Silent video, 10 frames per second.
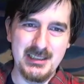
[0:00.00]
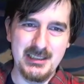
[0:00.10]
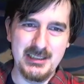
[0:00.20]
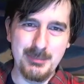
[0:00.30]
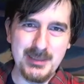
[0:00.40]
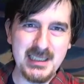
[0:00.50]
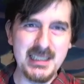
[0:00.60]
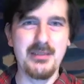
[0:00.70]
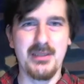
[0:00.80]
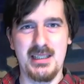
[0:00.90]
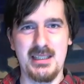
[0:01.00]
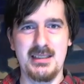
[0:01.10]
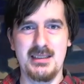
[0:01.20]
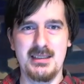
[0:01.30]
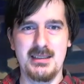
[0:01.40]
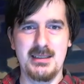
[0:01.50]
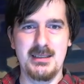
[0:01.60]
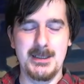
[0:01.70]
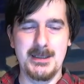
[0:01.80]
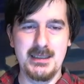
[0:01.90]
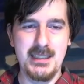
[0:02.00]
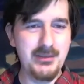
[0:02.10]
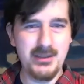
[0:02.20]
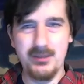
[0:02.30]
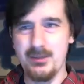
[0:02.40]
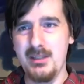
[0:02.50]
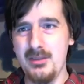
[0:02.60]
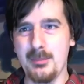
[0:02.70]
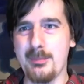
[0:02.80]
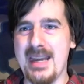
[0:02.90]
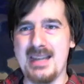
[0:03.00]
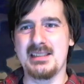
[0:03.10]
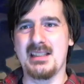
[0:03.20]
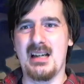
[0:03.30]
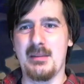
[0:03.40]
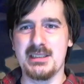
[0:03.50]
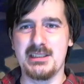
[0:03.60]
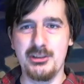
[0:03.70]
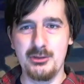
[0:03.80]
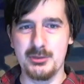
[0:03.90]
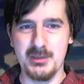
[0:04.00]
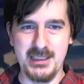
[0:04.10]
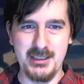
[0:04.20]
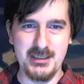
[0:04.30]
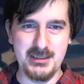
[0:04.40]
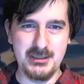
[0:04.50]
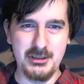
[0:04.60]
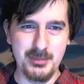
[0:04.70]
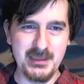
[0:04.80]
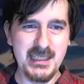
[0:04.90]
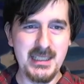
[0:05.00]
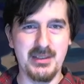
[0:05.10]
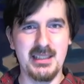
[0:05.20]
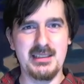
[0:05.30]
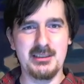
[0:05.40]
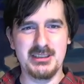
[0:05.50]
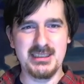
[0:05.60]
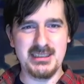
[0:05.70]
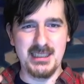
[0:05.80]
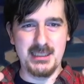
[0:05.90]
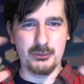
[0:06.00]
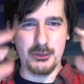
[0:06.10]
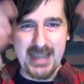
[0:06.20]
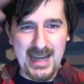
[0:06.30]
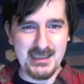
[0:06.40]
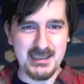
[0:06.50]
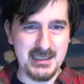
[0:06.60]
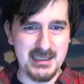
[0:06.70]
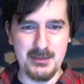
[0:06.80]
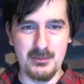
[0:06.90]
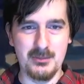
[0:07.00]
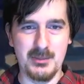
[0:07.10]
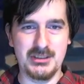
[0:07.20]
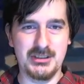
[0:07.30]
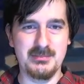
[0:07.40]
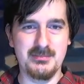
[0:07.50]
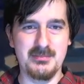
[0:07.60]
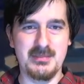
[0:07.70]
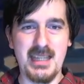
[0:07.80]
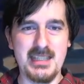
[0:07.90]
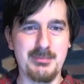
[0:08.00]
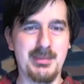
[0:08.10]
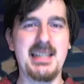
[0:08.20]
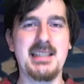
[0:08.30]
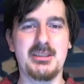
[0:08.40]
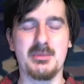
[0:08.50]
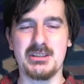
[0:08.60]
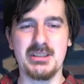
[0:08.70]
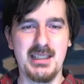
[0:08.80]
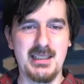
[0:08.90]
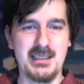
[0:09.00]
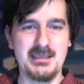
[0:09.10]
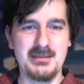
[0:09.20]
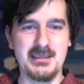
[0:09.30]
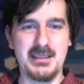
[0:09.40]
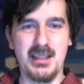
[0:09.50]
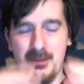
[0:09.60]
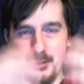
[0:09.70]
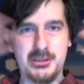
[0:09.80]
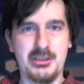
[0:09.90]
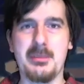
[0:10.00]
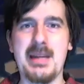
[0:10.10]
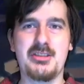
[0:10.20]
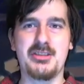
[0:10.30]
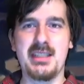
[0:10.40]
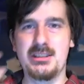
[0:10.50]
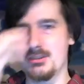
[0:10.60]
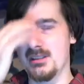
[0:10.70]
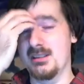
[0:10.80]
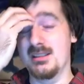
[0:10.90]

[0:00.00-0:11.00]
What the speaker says: you believe in it. Even the bad comics, usually you believe in it. There's this reality which takes place, which covers your imagination.